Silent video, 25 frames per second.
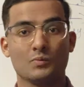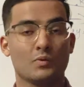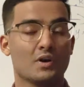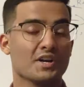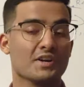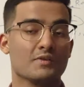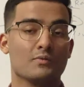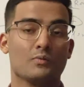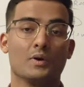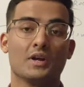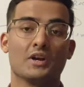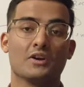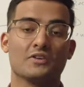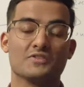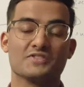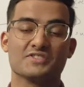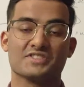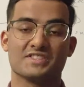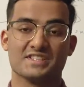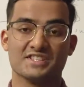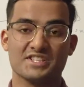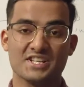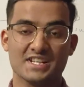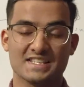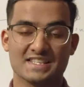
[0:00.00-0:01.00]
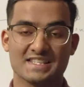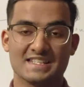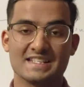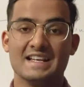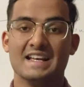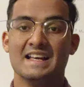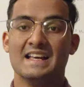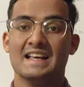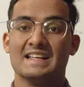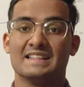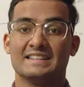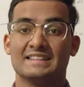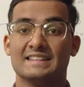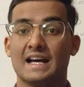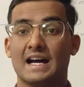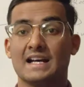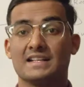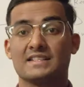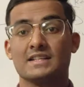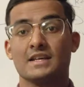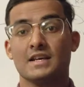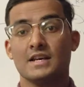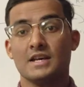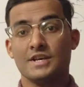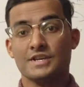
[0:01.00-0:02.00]
what it went on to suggest
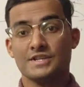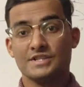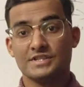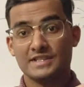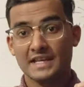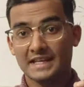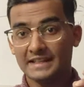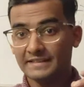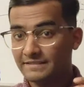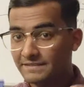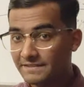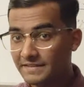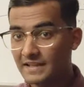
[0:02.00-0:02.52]
that the